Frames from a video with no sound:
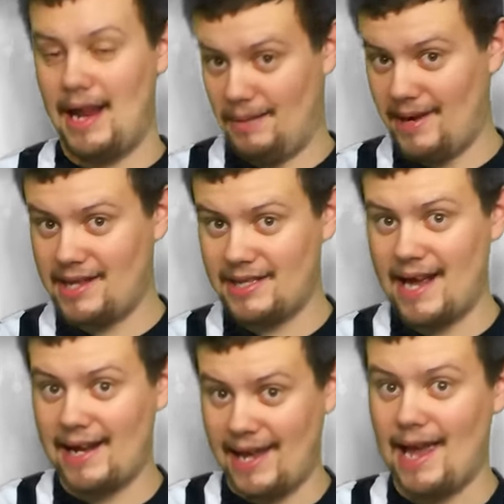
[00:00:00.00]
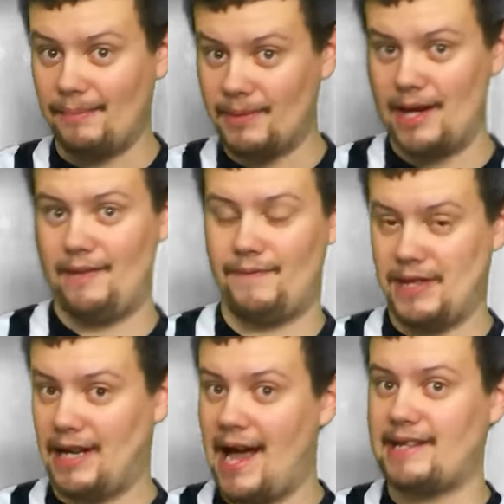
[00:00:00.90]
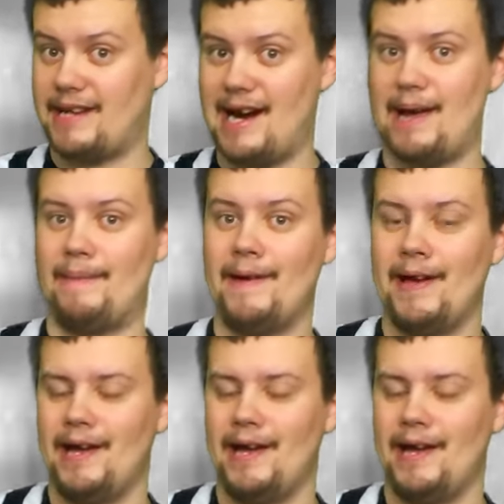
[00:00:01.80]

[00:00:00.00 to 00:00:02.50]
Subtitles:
And I'm going to get to that again for the last time